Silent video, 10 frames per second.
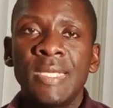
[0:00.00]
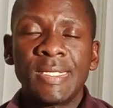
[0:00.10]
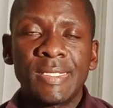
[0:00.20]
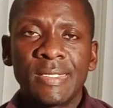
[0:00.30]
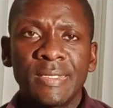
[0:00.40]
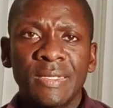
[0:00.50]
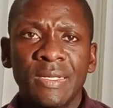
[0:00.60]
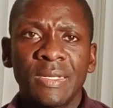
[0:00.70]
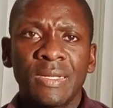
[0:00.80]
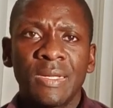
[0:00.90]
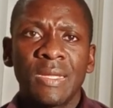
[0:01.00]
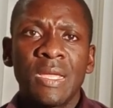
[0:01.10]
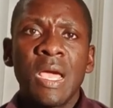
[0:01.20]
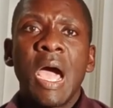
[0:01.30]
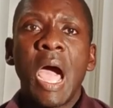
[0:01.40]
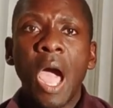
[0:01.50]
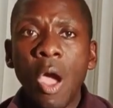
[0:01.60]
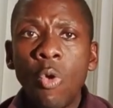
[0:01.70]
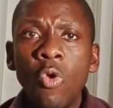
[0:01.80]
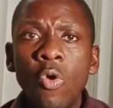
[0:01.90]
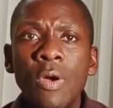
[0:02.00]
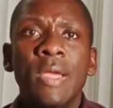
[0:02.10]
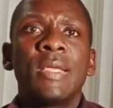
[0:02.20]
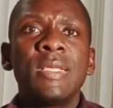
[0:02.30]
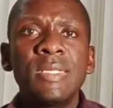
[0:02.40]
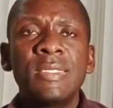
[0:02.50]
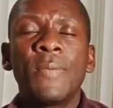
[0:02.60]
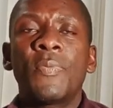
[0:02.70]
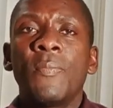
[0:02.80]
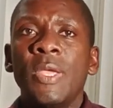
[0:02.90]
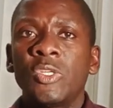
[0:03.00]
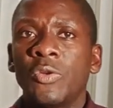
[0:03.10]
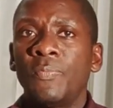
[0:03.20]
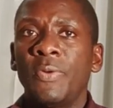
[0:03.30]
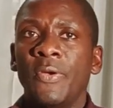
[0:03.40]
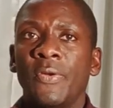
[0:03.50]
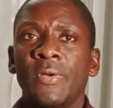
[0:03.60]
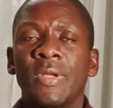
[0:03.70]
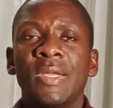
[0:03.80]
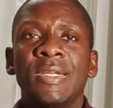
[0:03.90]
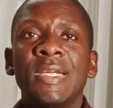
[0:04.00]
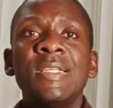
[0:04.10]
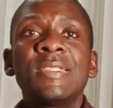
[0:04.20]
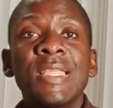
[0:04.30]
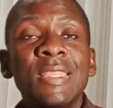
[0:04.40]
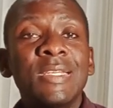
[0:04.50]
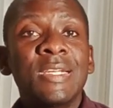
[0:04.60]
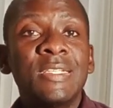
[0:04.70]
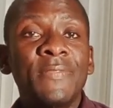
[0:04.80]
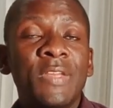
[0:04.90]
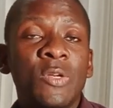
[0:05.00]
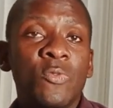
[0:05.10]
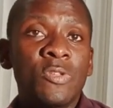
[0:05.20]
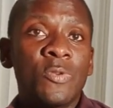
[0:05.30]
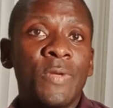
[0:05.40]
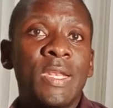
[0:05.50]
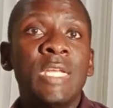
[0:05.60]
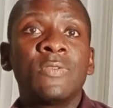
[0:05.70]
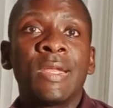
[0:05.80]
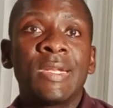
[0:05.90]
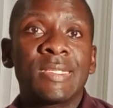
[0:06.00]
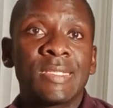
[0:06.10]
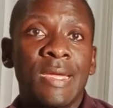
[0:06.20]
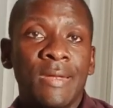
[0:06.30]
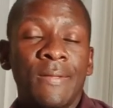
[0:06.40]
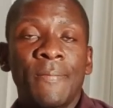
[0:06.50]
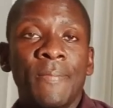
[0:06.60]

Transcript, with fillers: Yes. How long is the probation period? That is something that definitely also we need to understand.